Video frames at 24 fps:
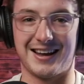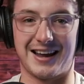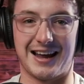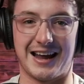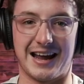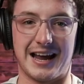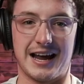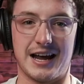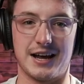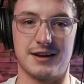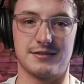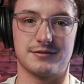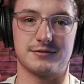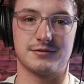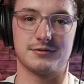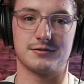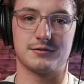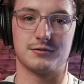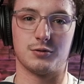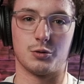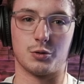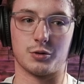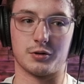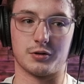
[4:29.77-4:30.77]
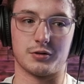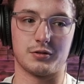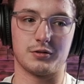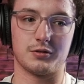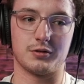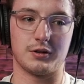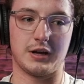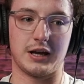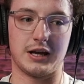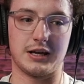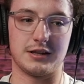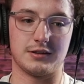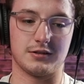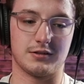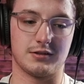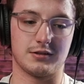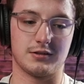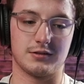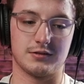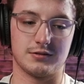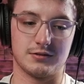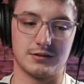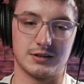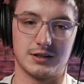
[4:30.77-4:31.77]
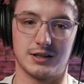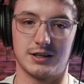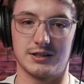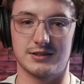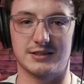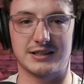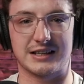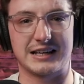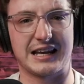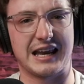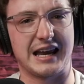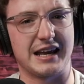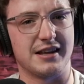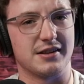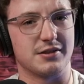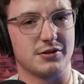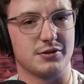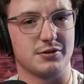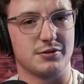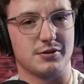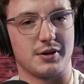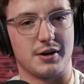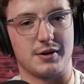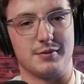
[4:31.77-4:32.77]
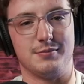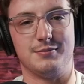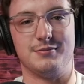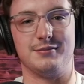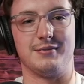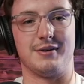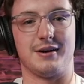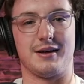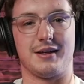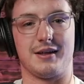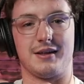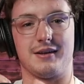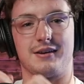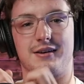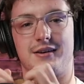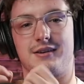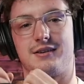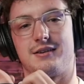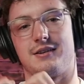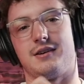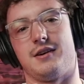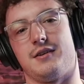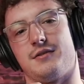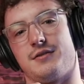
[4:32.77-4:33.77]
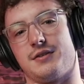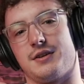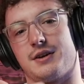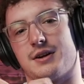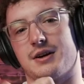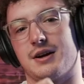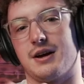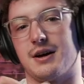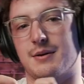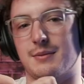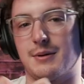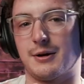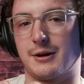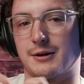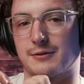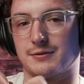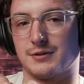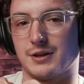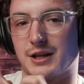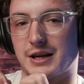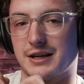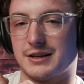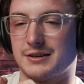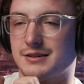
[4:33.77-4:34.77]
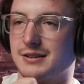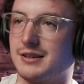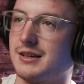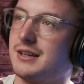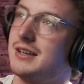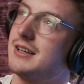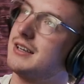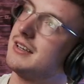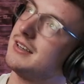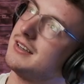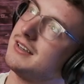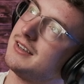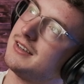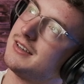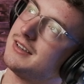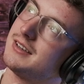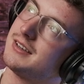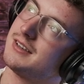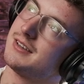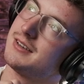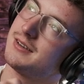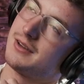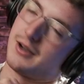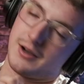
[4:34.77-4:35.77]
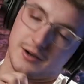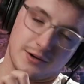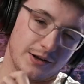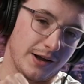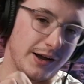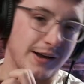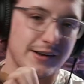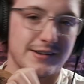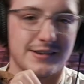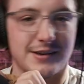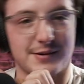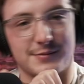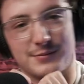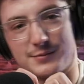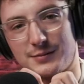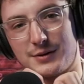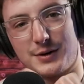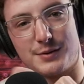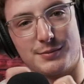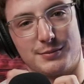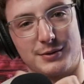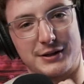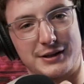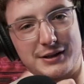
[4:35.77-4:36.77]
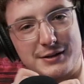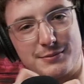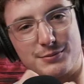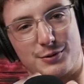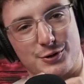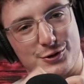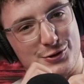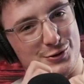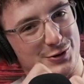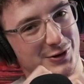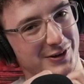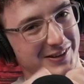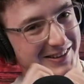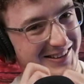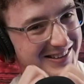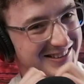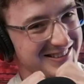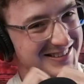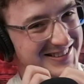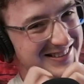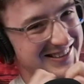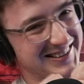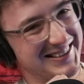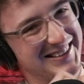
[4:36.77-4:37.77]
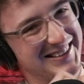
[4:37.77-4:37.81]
half, fourth, eighth. It's like an eighth of the amount of light. I'm completely butchering this.